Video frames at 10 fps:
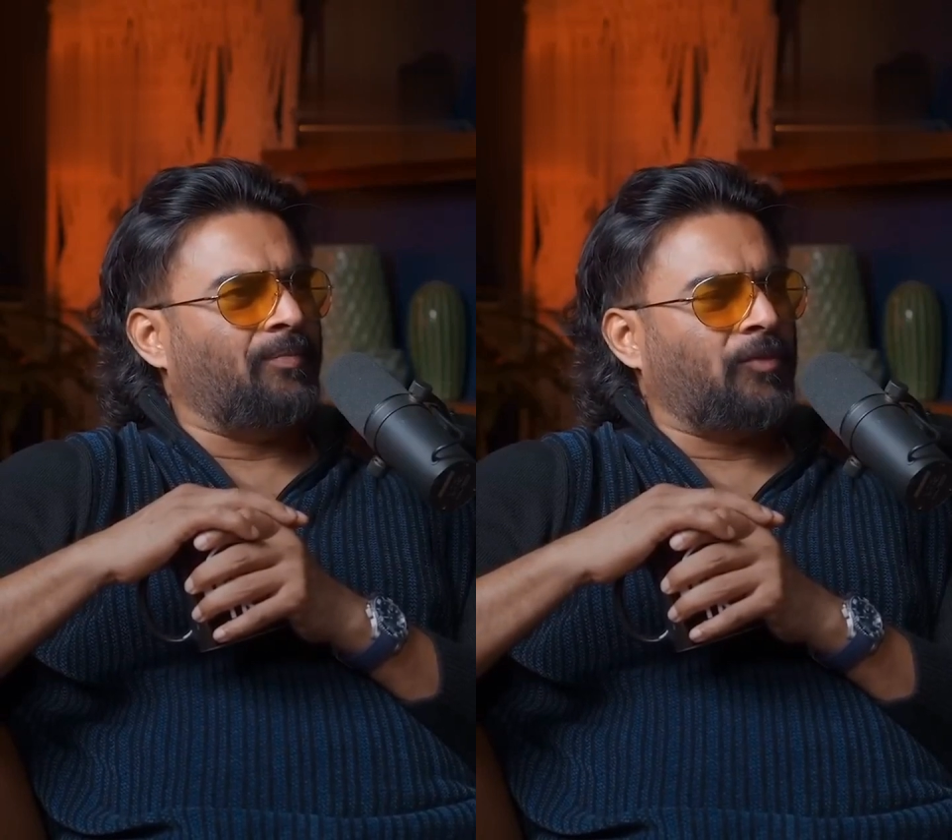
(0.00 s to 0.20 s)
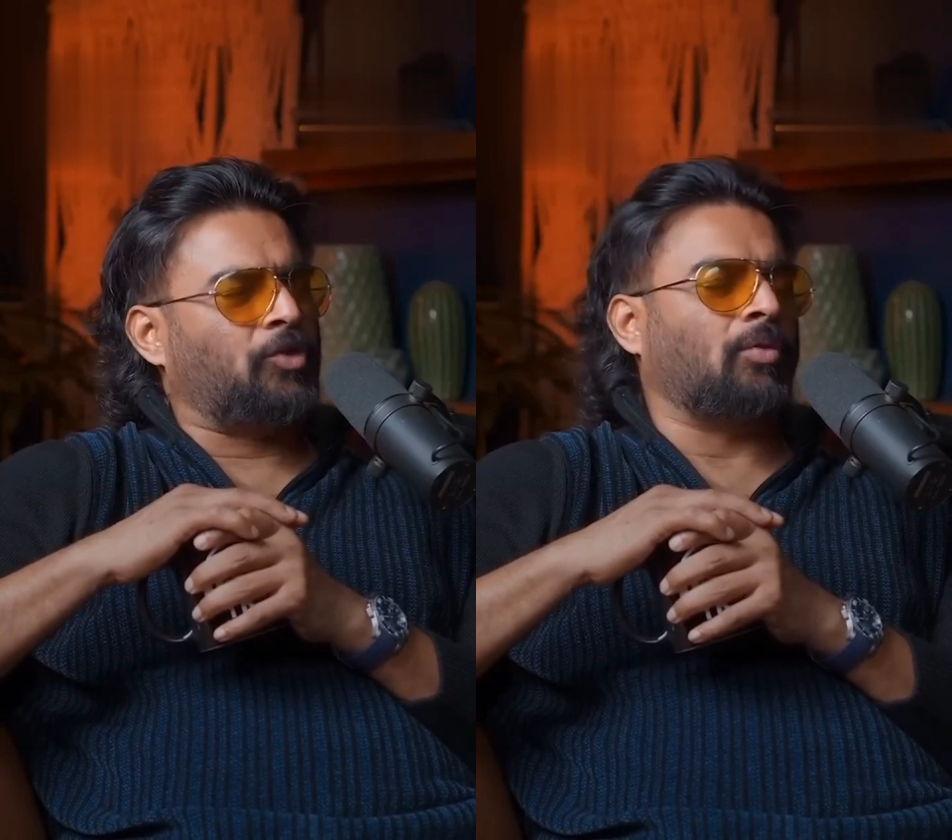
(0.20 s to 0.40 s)

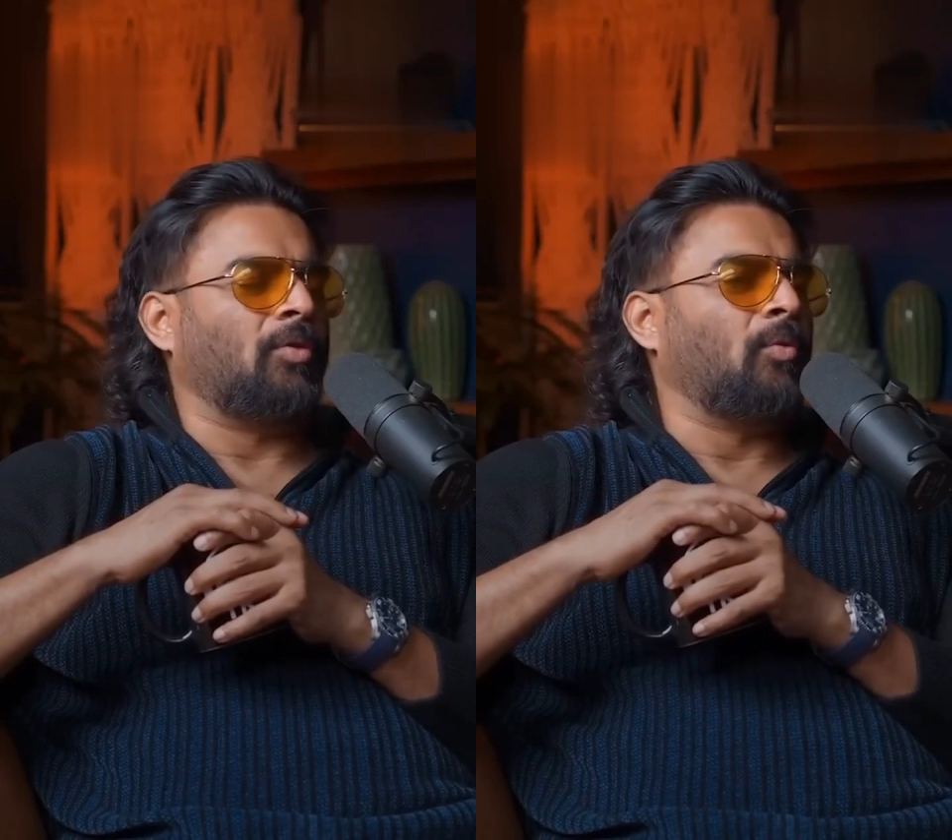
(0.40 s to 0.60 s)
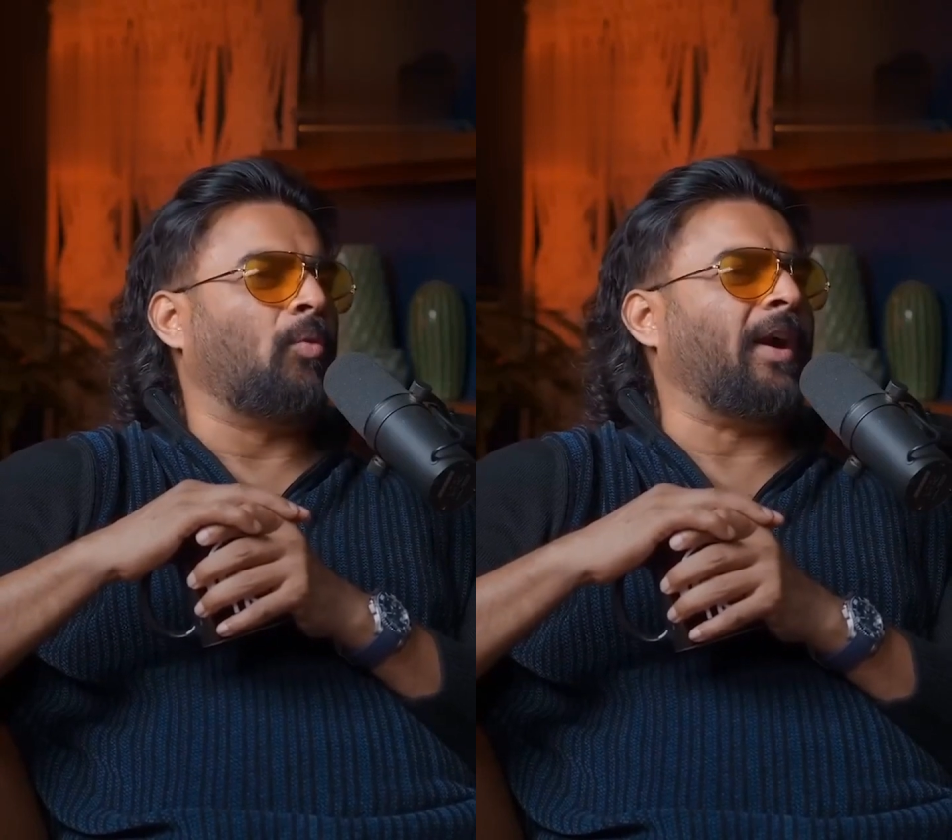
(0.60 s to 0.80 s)
so,
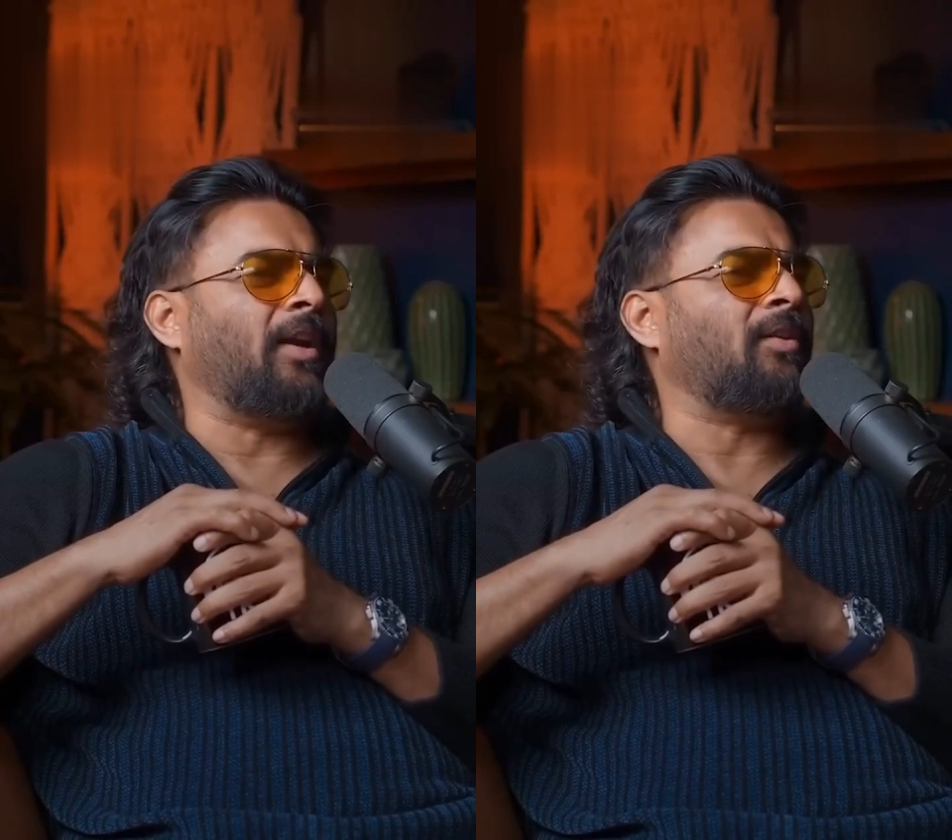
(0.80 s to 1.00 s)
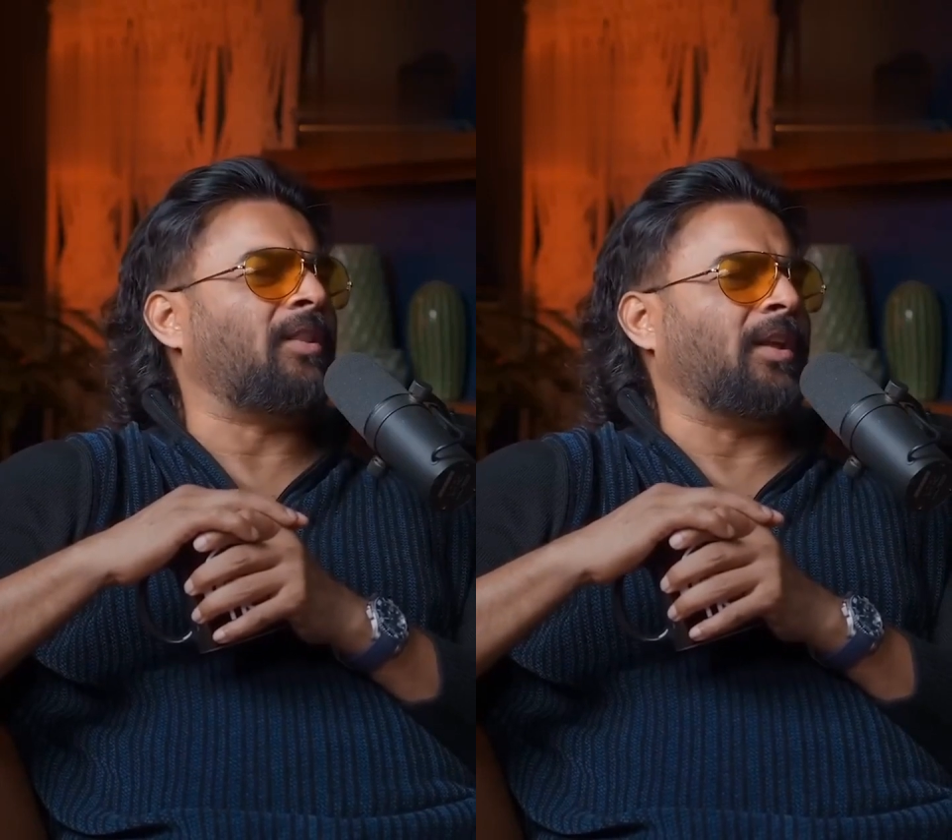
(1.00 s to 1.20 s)
why do
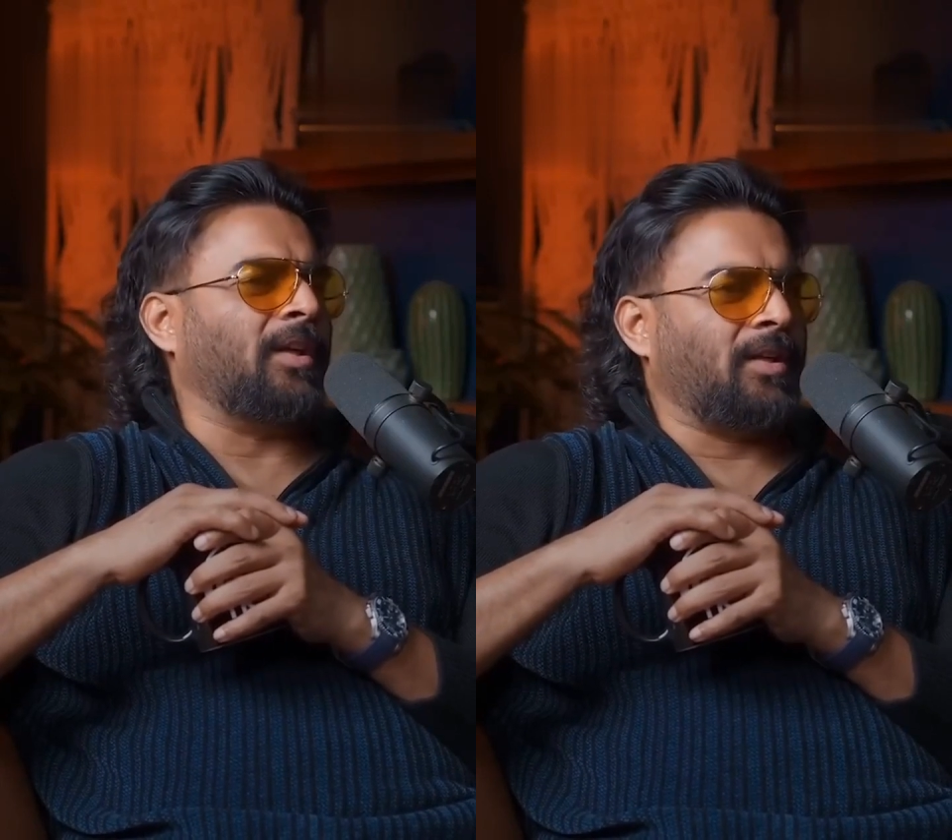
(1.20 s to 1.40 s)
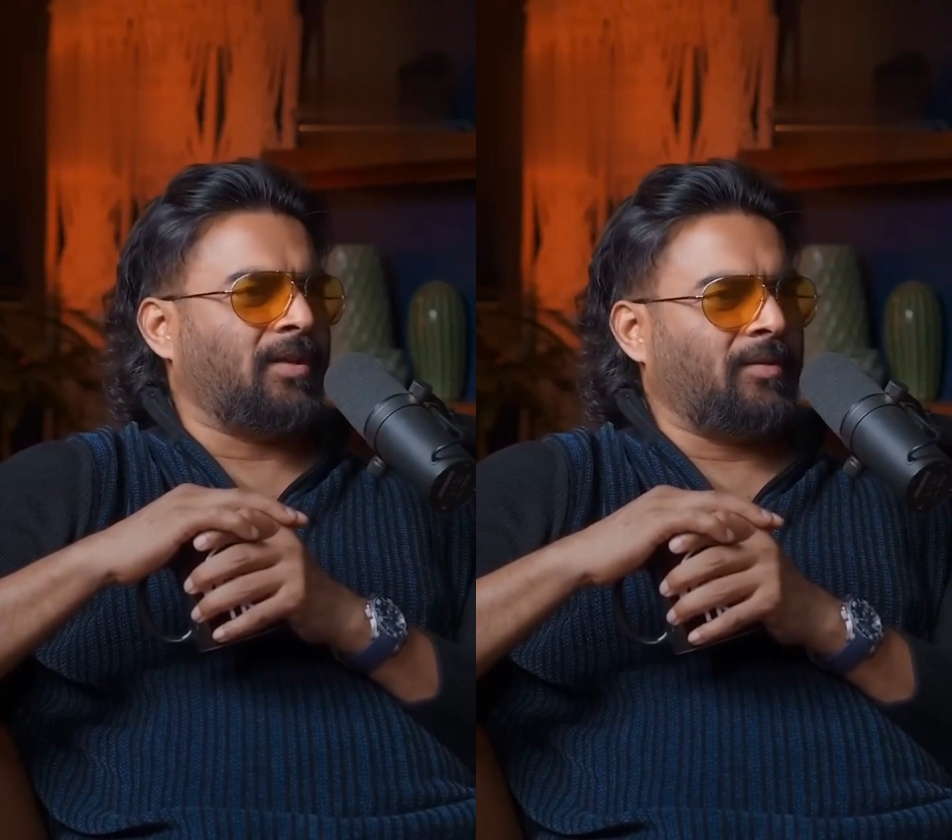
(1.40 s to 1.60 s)
you
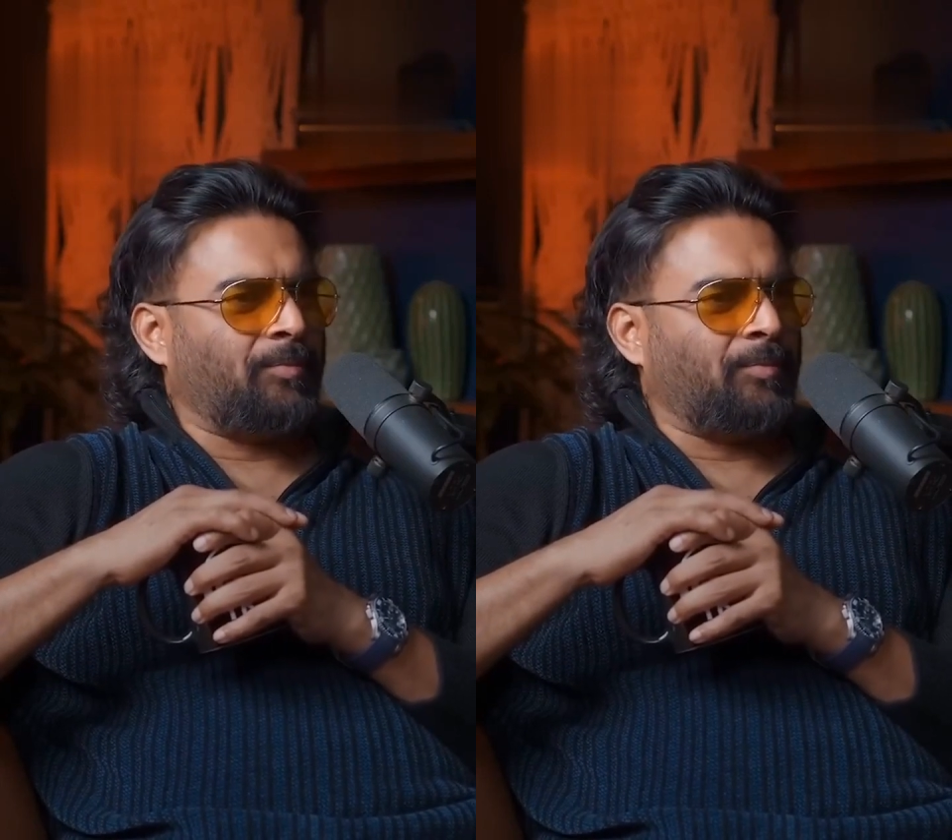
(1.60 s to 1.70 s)
think